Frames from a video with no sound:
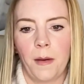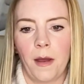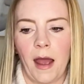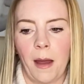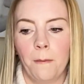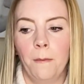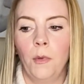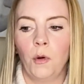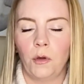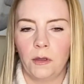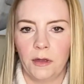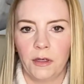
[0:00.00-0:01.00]

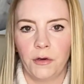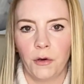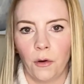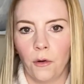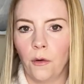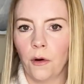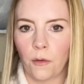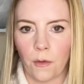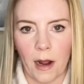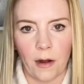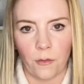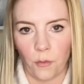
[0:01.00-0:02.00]
mold the dough
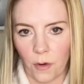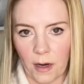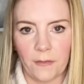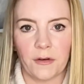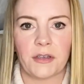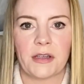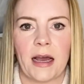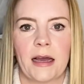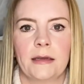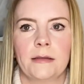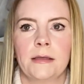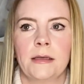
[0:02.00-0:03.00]
around whatever size